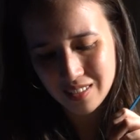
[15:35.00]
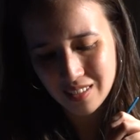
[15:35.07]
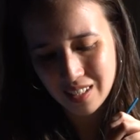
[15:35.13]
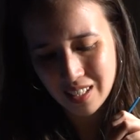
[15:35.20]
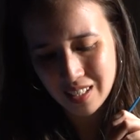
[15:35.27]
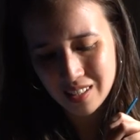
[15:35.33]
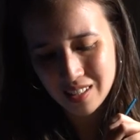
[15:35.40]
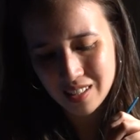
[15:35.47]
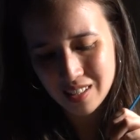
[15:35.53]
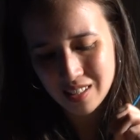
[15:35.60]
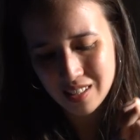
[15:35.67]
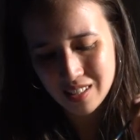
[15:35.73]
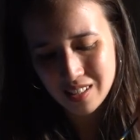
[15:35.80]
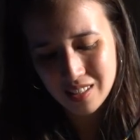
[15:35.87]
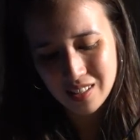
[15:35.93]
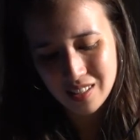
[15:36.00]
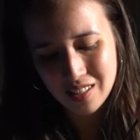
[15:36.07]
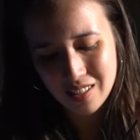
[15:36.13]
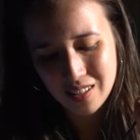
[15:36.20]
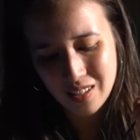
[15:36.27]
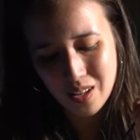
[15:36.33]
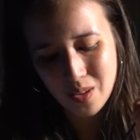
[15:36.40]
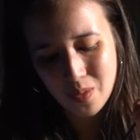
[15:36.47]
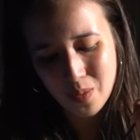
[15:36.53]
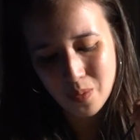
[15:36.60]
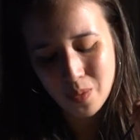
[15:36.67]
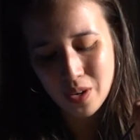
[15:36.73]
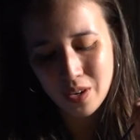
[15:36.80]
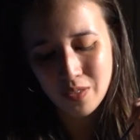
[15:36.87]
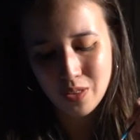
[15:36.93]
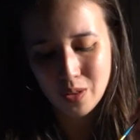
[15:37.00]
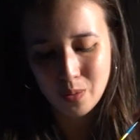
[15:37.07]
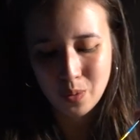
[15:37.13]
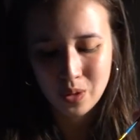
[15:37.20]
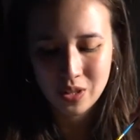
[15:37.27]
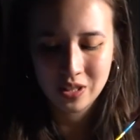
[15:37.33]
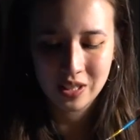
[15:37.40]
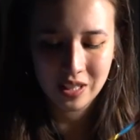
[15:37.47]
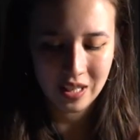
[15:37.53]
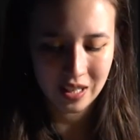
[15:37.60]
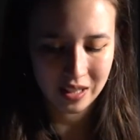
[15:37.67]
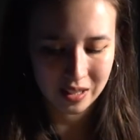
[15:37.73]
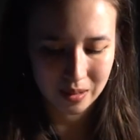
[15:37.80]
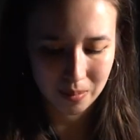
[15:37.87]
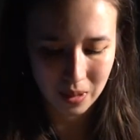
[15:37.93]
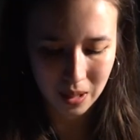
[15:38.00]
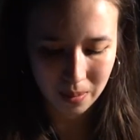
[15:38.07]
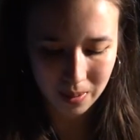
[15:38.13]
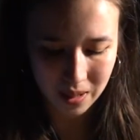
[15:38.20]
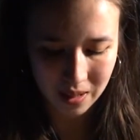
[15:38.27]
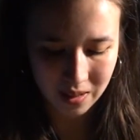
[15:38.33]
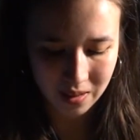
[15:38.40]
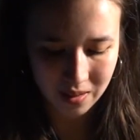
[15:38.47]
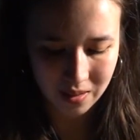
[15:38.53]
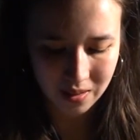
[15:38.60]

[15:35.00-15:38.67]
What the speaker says: that's one of the worst things maybe